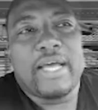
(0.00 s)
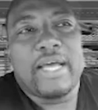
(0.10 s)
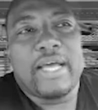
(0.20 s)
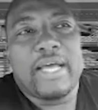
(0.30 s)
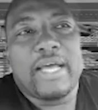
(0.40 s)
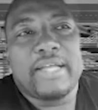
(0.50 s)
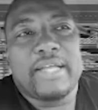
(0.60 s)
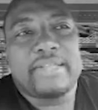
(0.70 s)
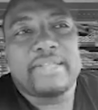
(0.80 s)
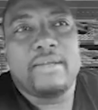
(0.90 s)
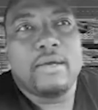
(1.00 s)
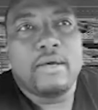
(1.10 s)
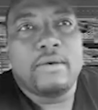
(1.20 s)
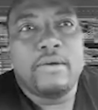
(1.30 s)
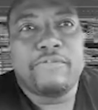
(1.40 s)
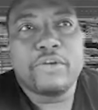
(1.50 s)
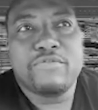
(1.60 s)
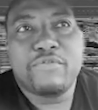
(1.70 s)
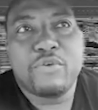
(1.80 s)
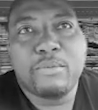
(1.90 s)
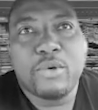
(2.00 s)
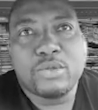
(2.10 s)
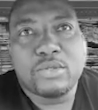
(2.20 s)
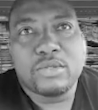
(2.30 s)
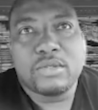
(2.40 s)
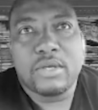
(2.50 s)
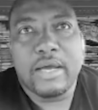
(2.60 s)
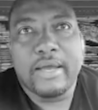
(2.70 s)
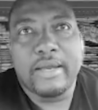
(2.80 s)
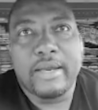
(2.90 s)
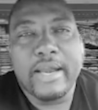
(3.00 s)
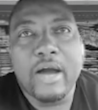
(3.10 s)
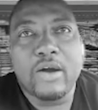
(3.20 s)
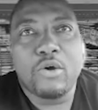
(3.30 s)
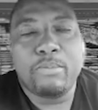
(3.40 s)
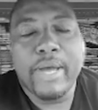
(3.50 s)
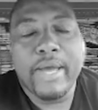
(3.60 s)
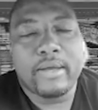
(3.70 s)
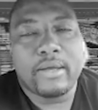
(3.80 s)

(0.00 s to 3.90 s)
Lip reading: think first and foremost, and I'll go back